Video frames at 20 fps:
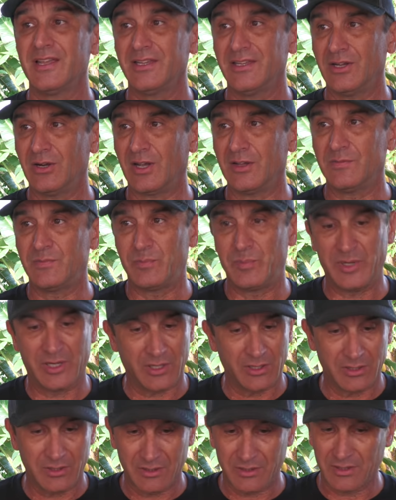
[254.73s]
you know, I've
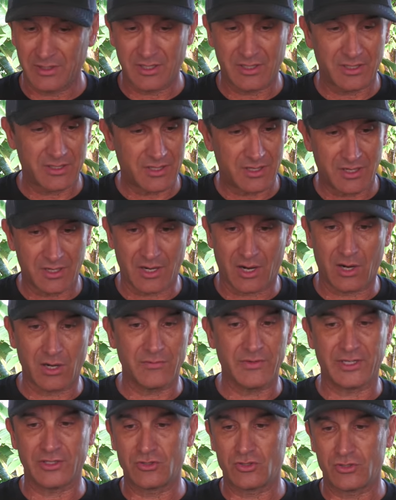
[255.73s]
been
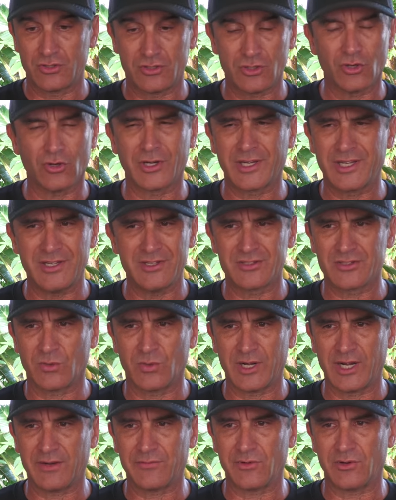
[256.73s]
carving turkeys or
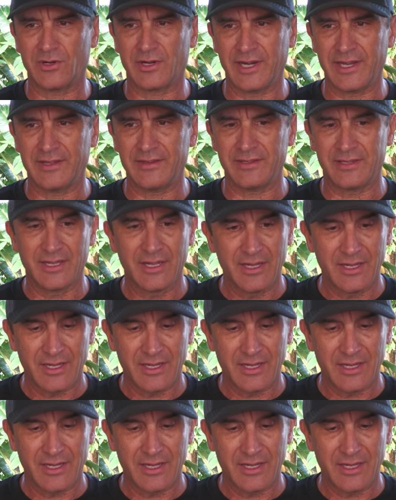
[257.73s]
whatever, and